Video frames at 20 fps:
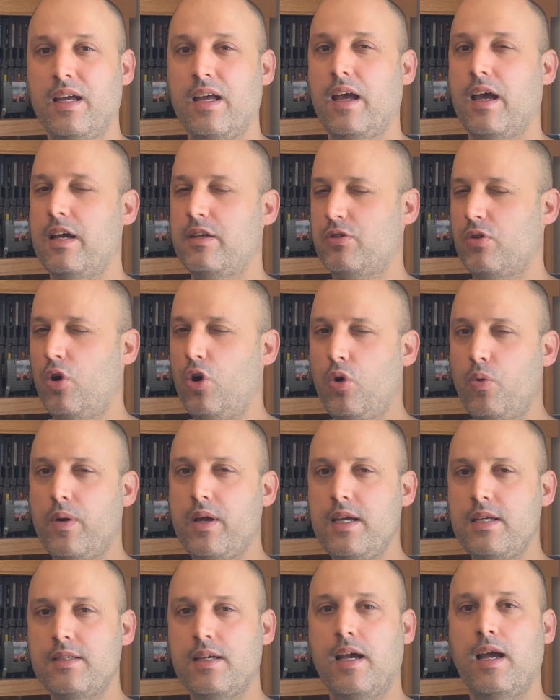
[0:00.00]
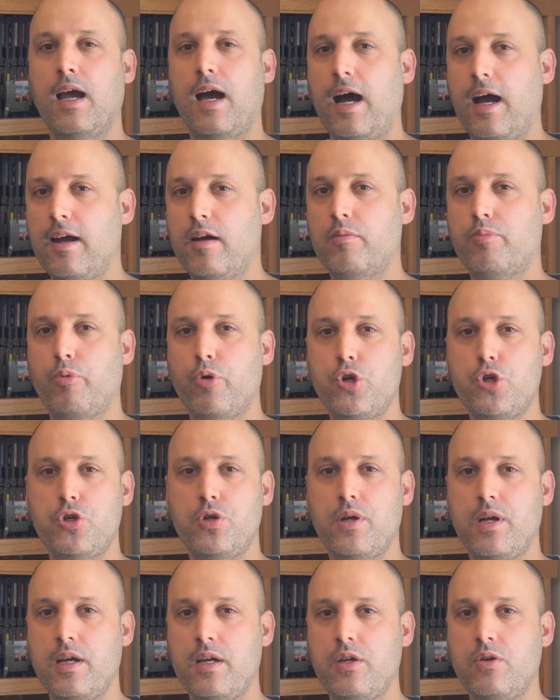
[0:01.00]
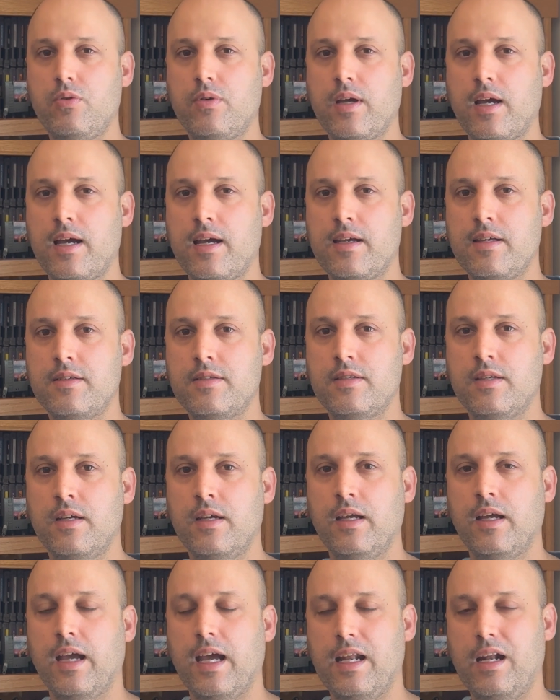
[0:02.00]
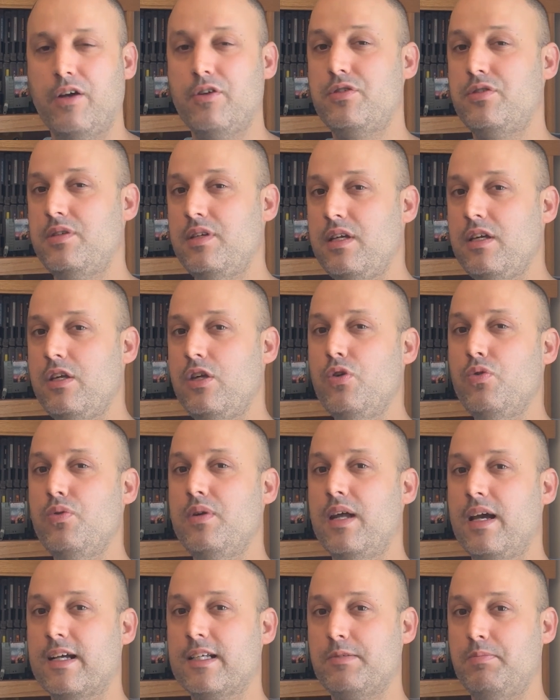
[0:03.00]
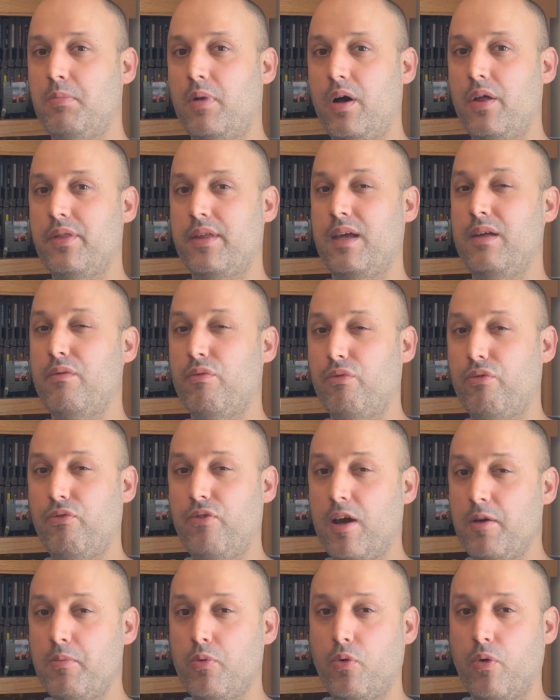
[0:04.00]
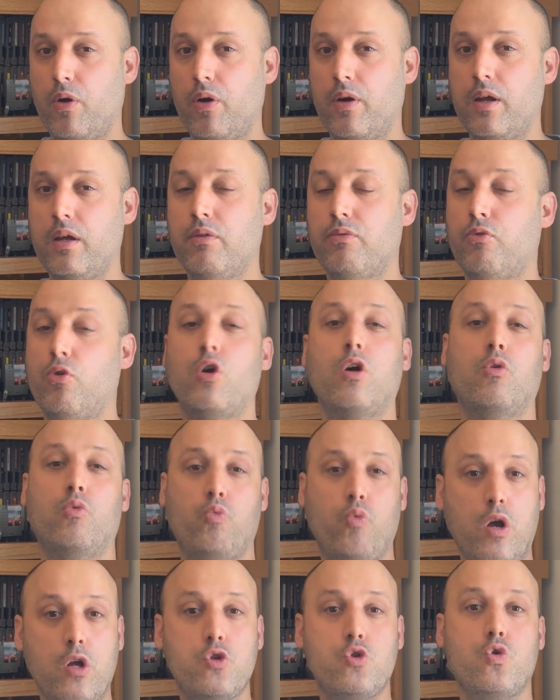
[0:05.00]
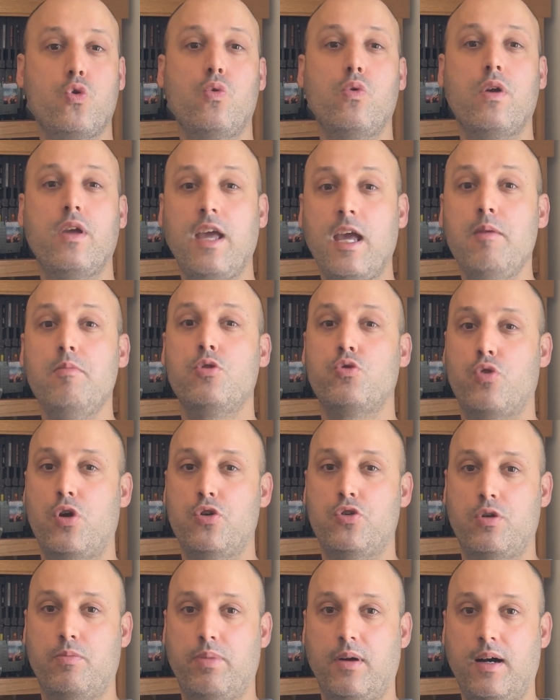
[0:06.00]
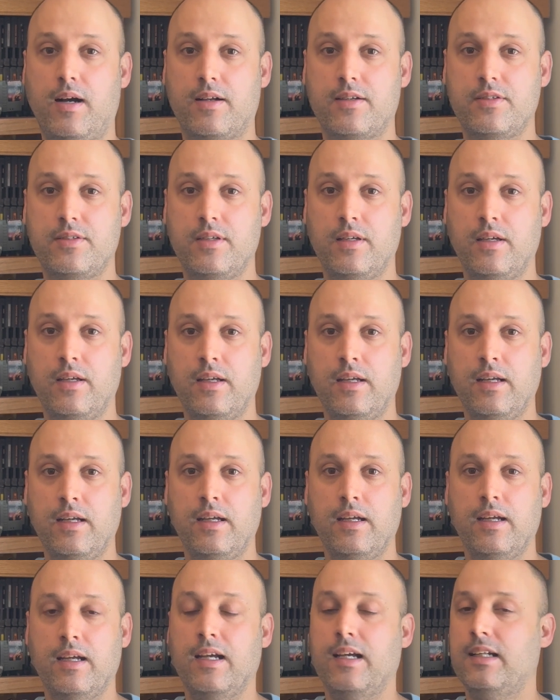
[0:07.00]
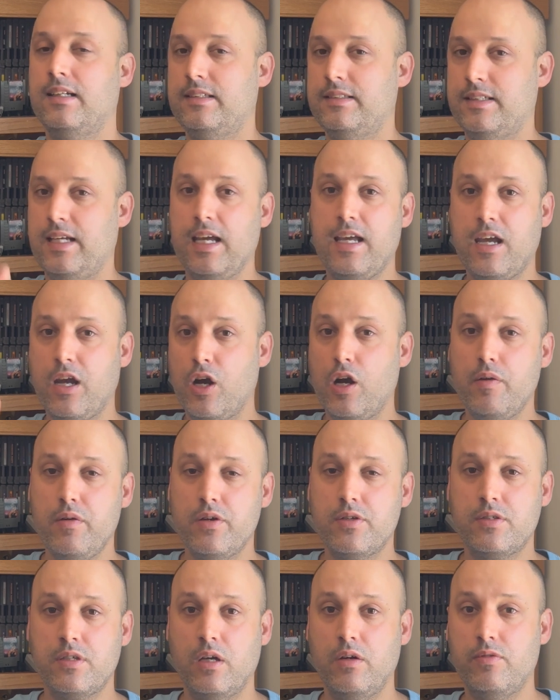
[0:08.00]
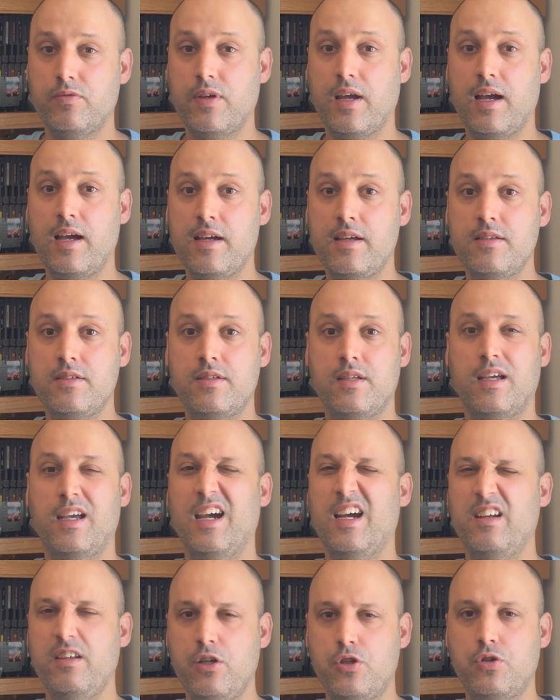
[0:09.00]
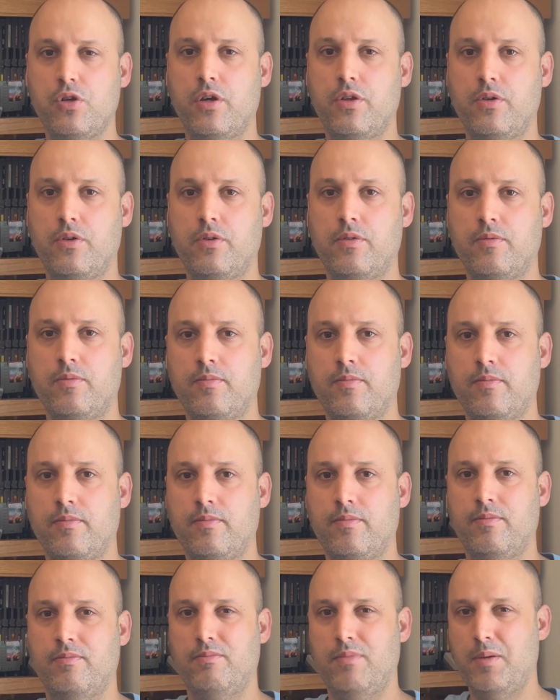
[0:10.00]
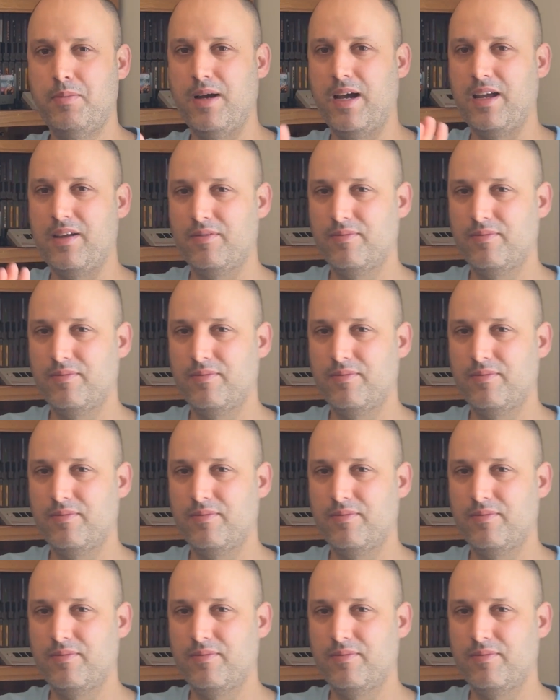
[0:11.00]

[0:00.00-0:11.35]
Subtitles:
As always, I appreciate you guys, and I'll see you next month in February for a retrogametreasure box. Take care of yourselves, guys, and each other. Bye-bye.